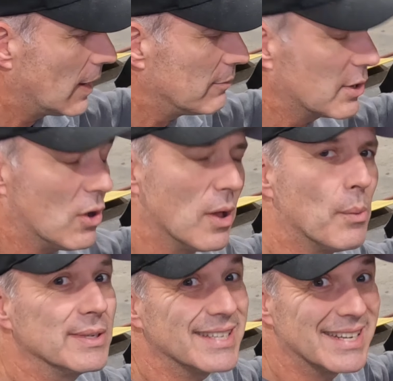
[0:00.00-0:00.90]
recall
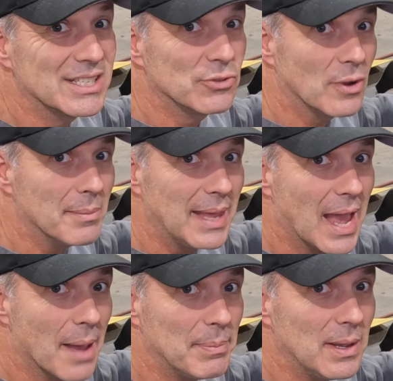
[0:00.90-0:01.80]
it wasn't
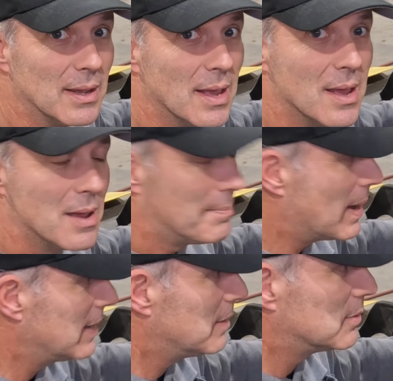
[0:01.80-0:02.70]
extremely happy,
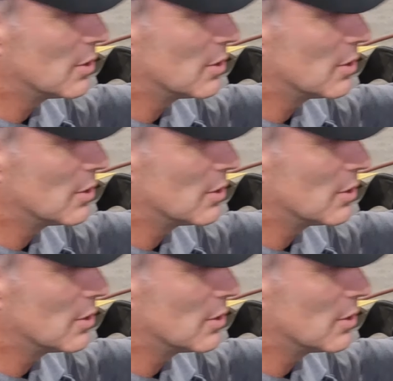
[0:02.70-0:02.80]
but it